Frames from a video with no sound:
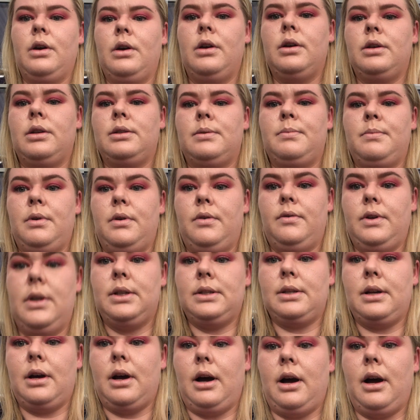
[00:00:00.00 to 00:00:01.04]
Let's move this
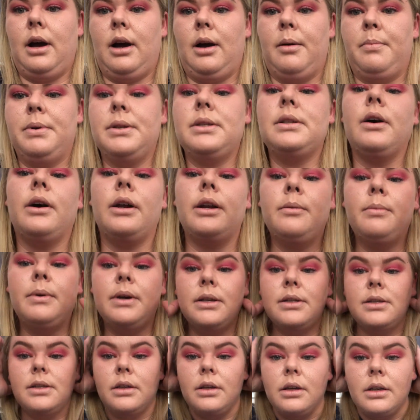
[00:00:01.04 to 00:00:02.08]
up a tiny bit
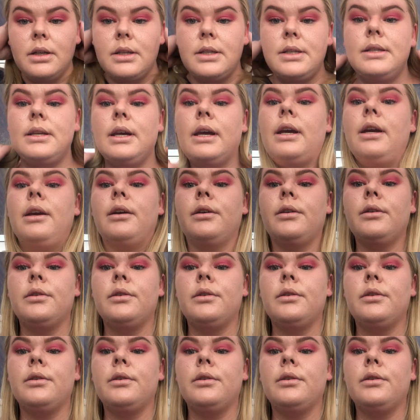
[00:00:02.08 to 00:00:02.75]
so you can see.